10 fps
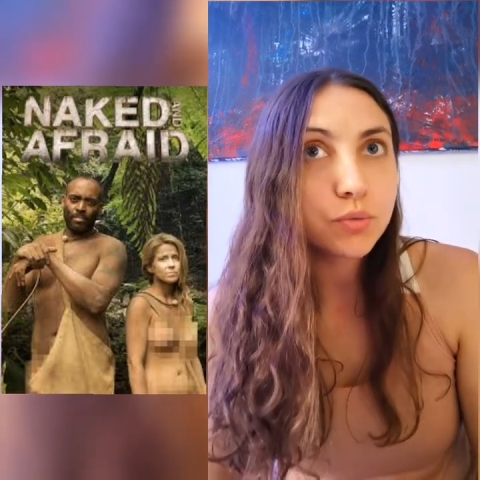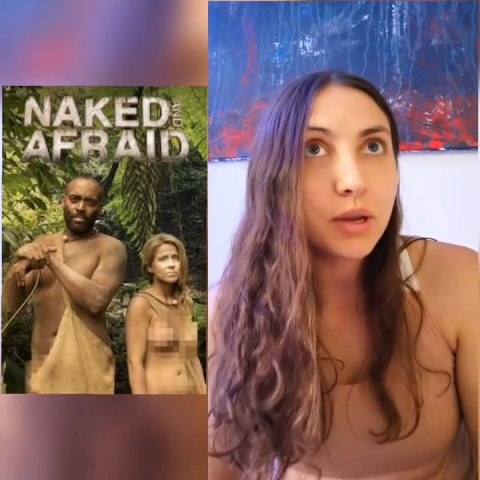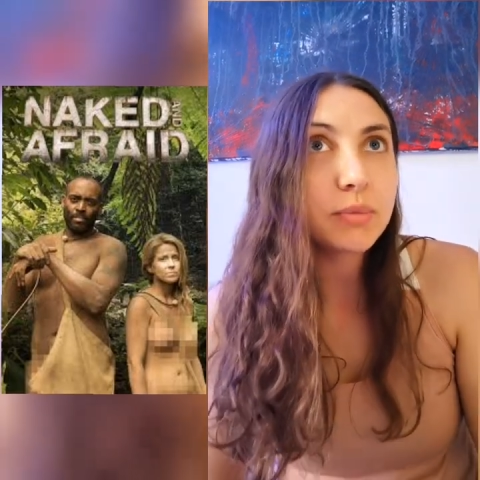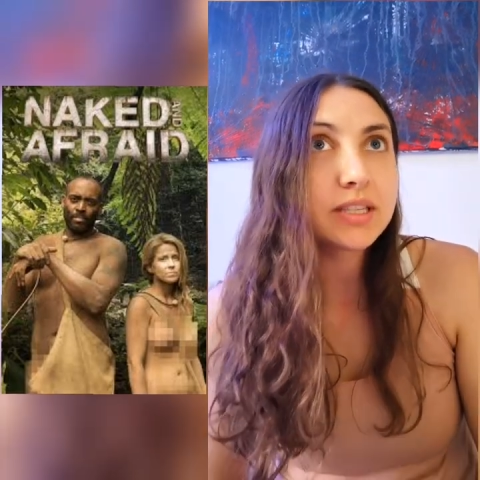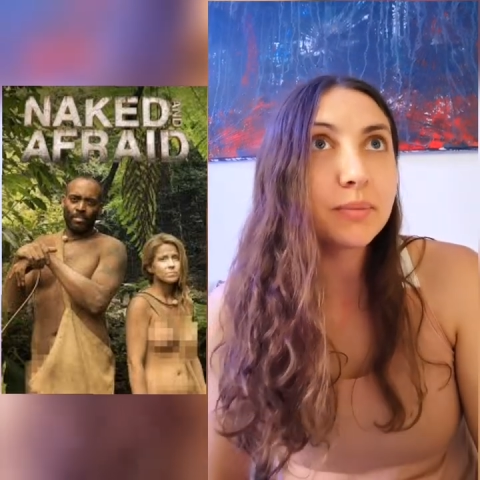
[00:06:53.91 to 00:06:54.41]

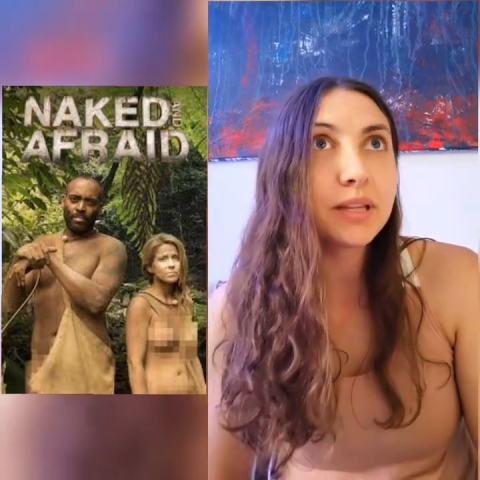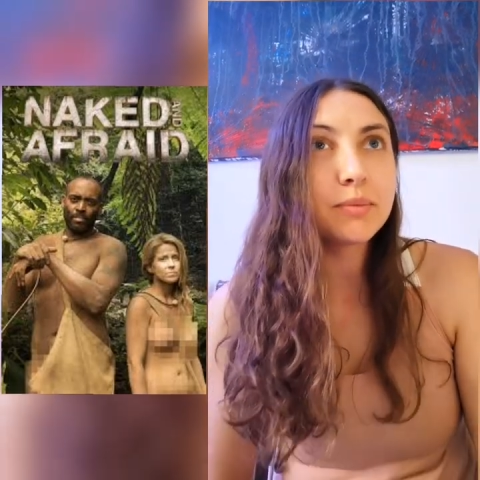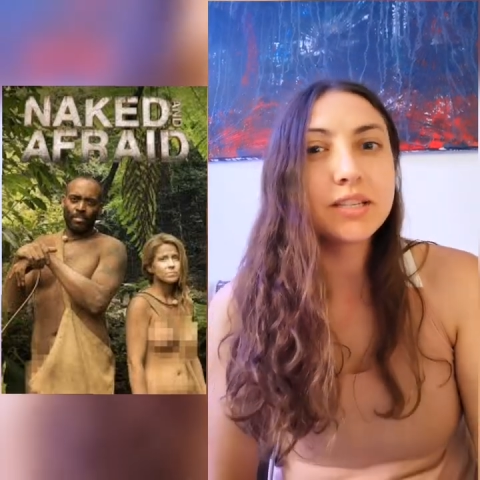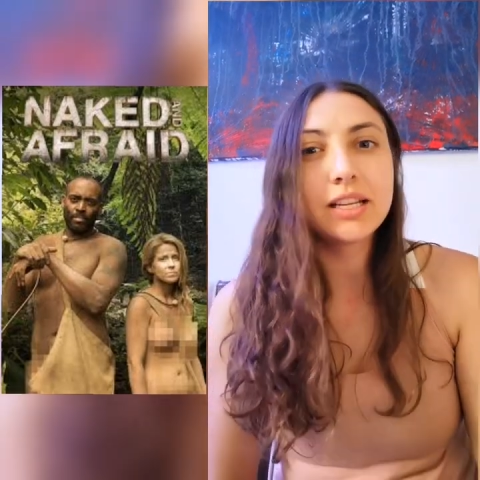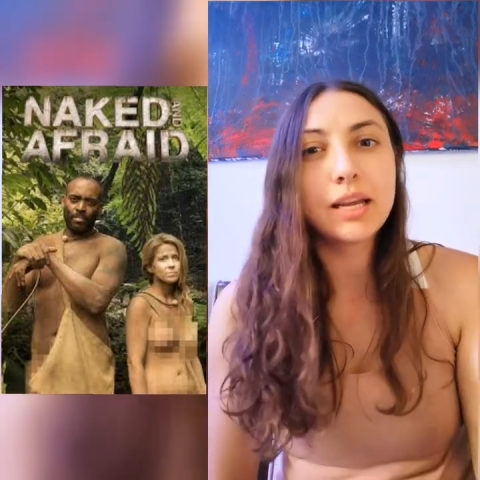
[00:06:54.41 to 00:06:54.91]
Maybe
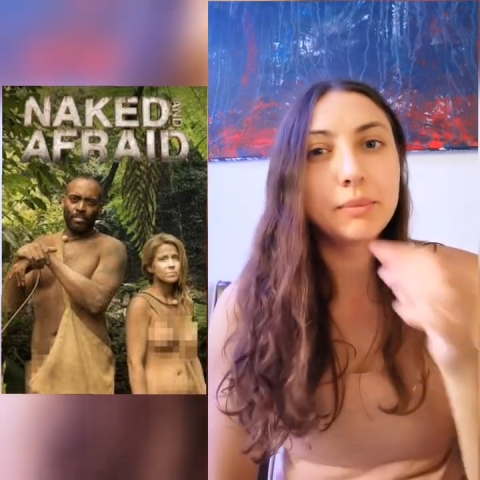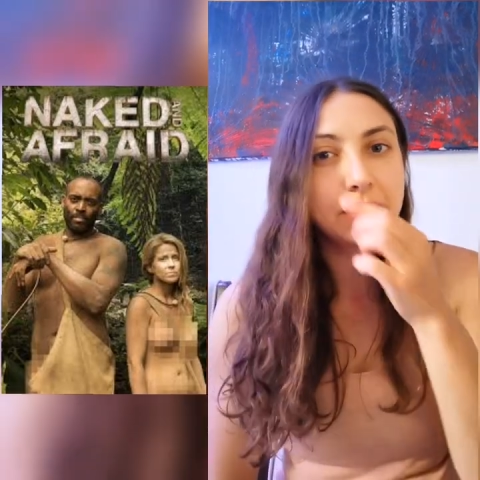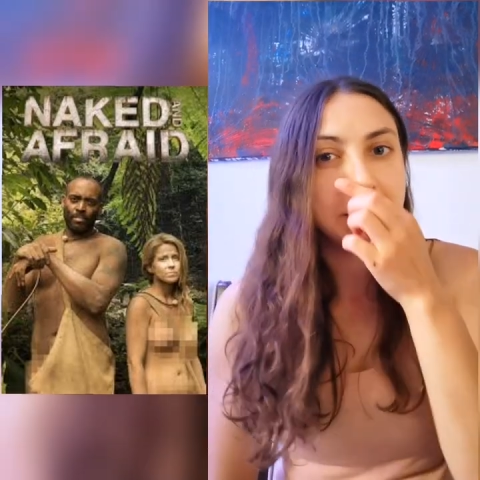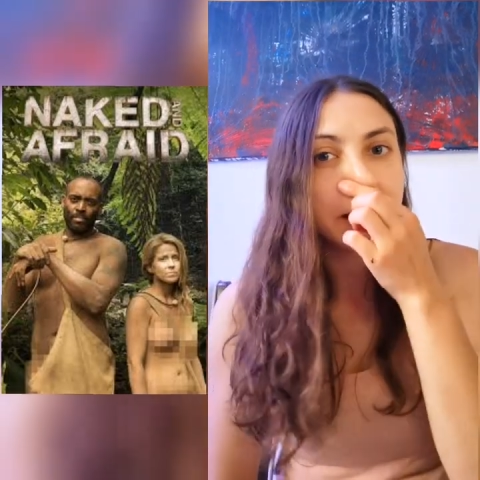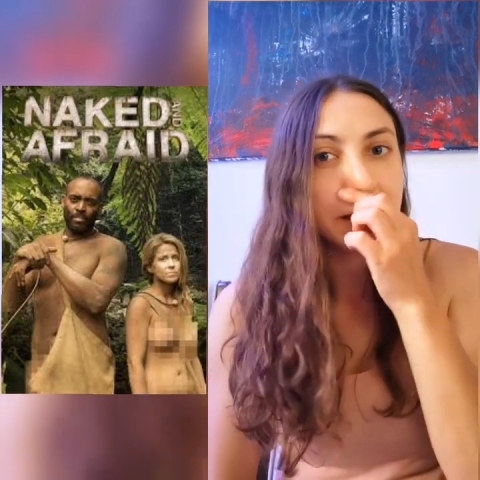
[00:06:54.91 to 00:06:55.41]
sometimes they get a
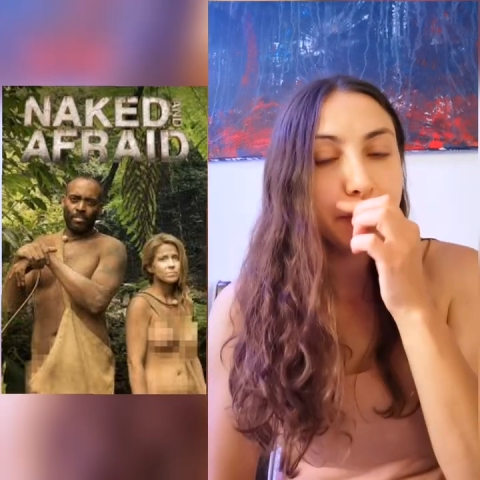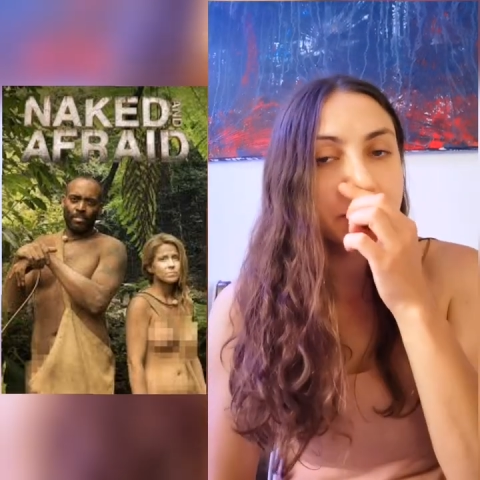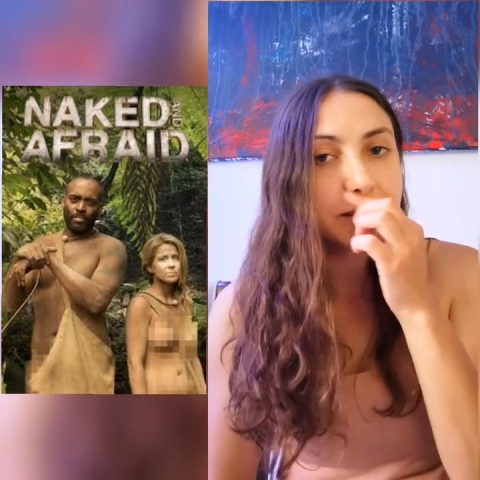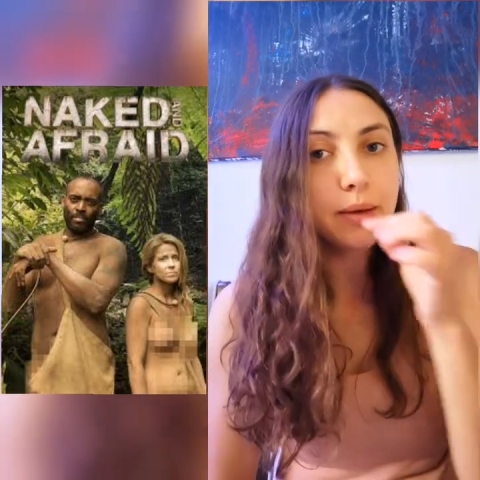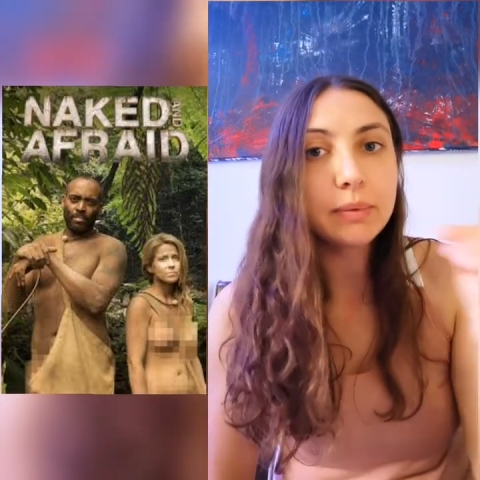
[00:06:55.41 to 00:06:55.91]
machete or
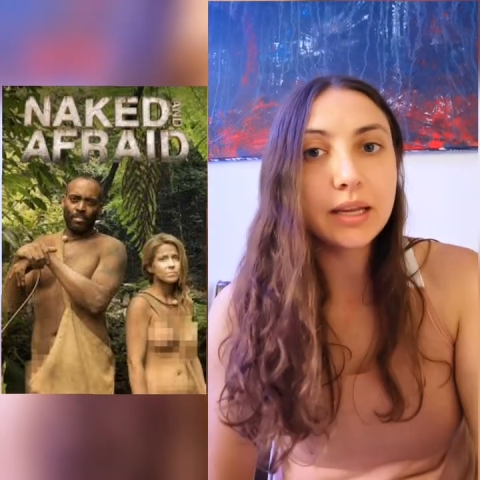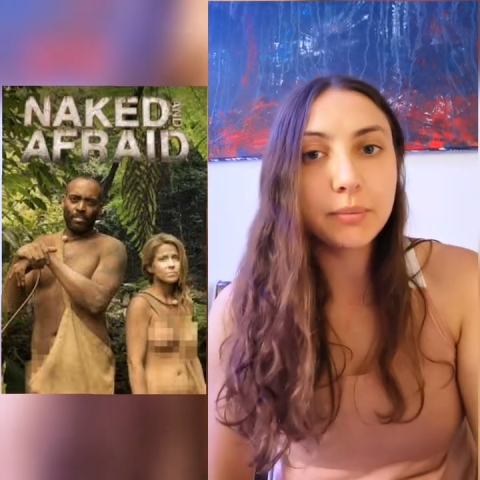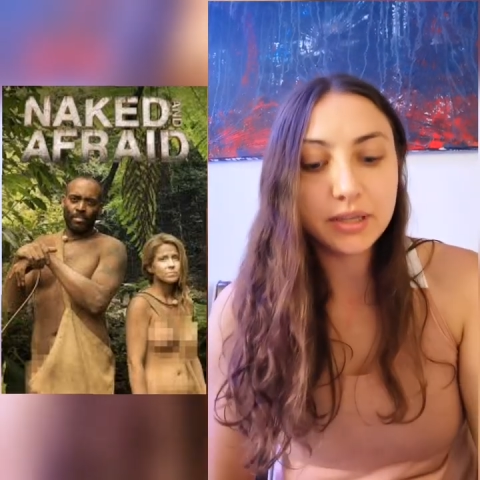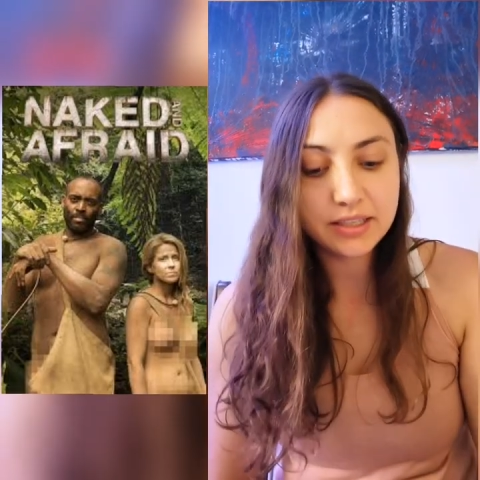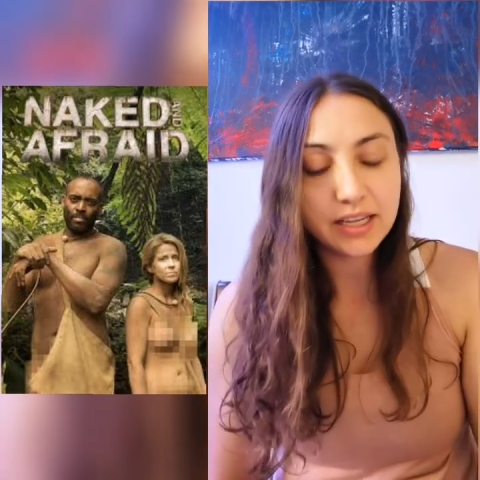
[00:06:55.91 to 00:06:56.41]
something,
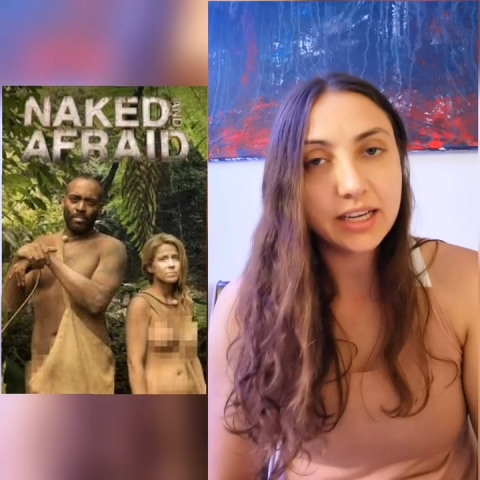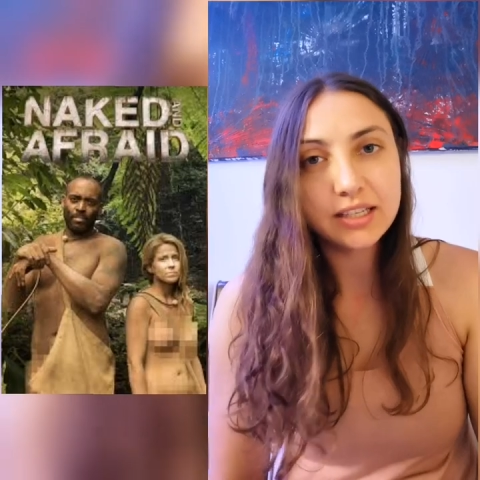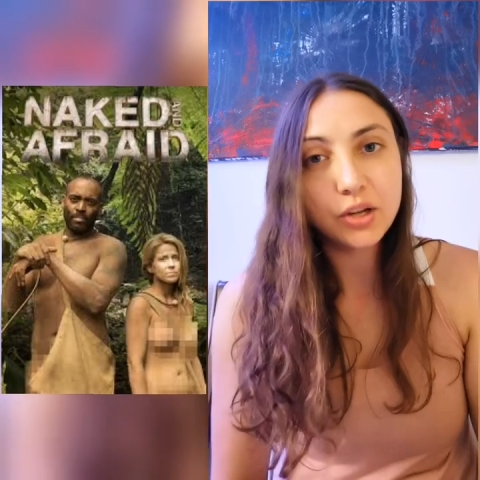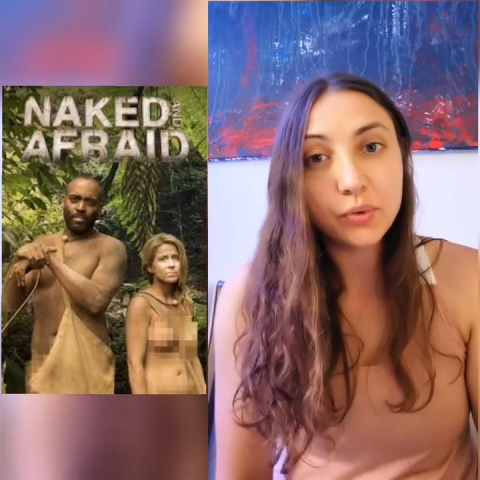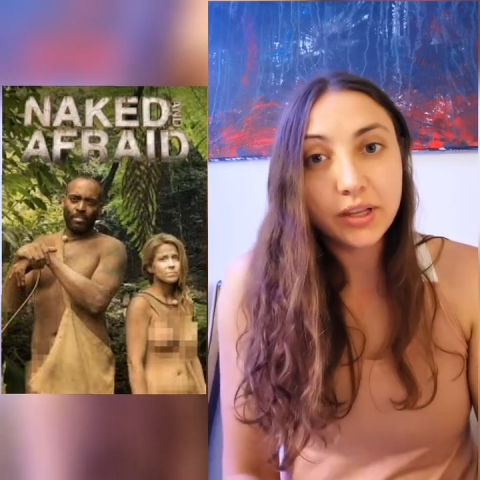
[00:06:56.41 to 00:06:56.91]
but it's like,
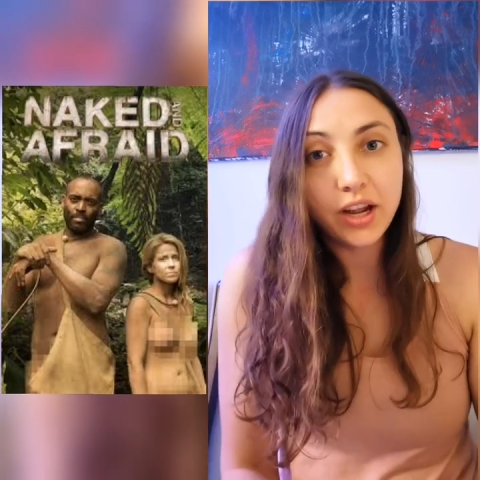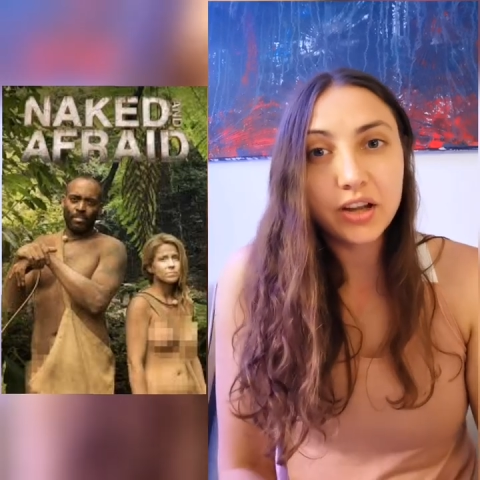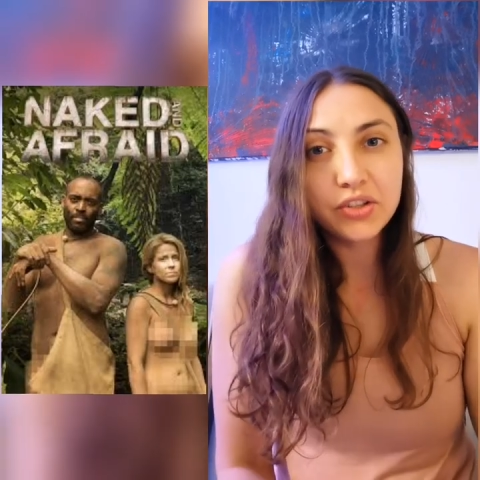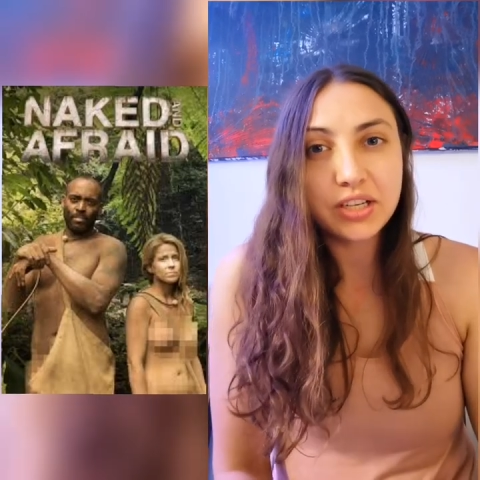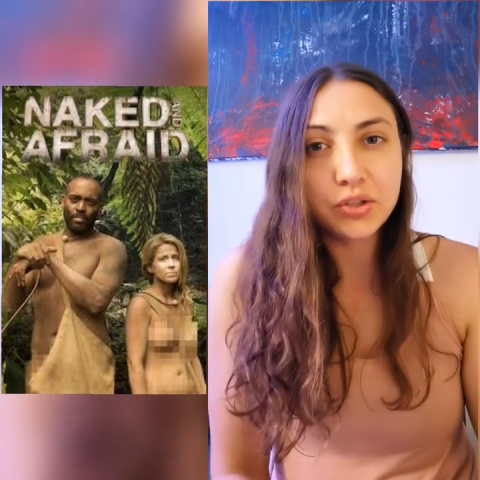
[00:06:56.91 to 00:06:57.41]
it's not really
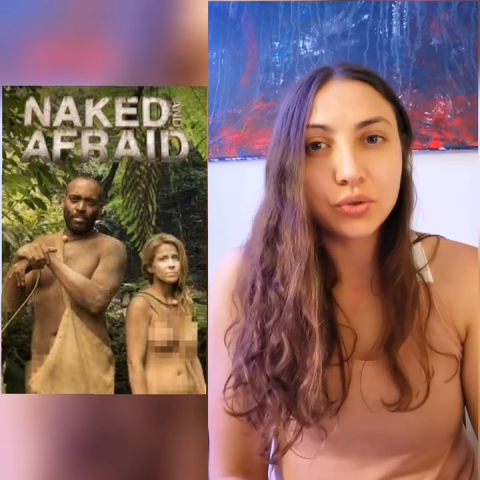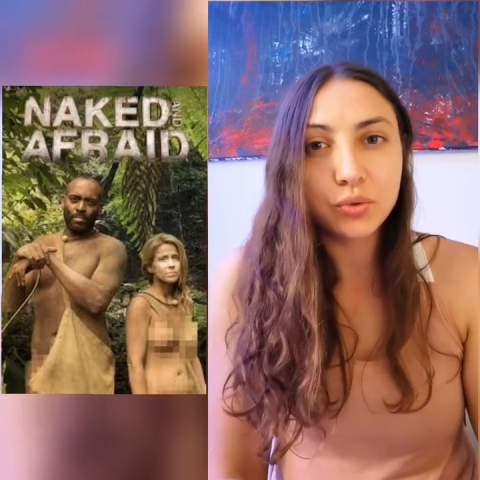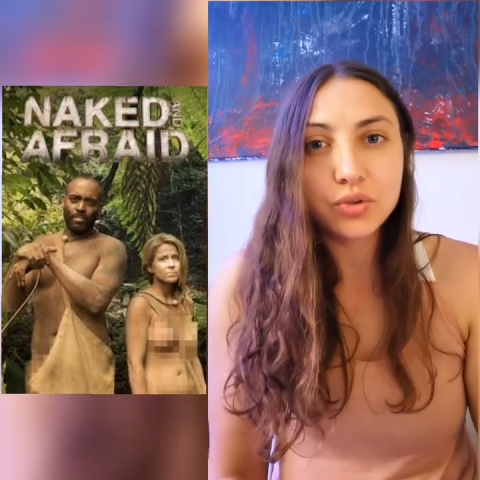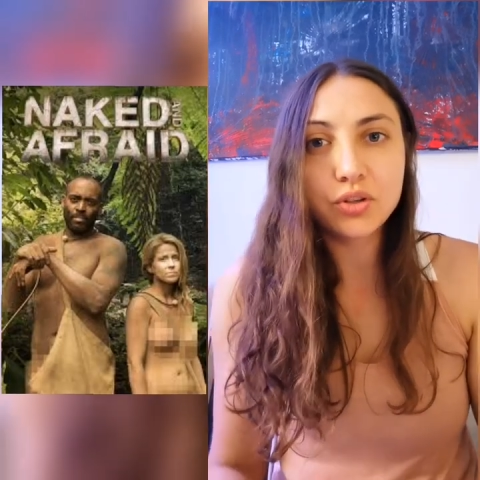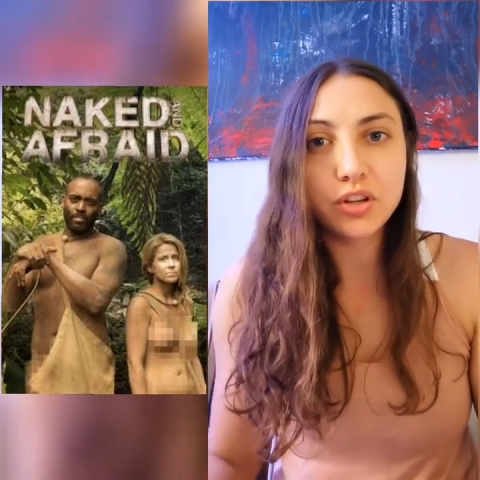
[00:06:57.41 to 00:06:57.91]
hunting
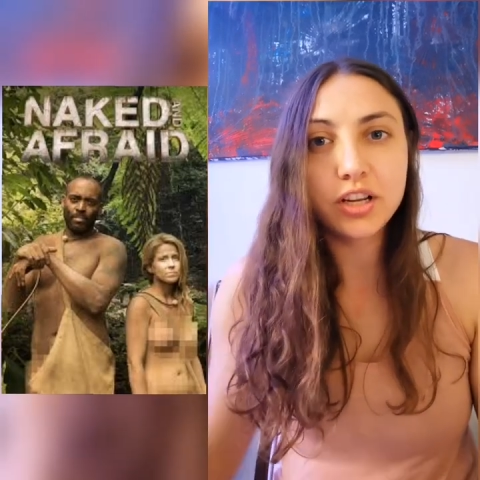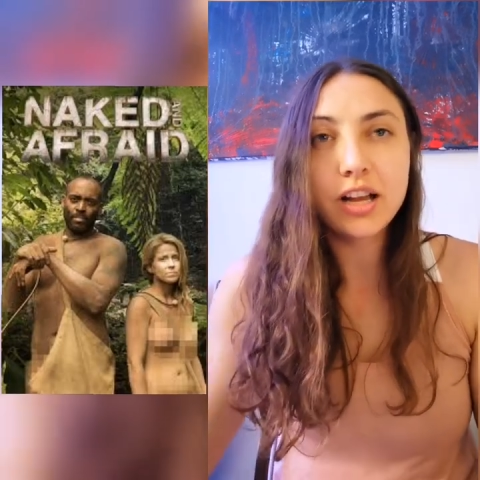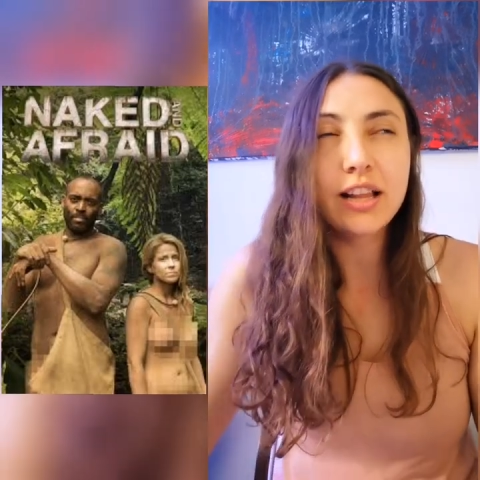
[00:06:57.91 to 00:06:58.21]
tools, you know,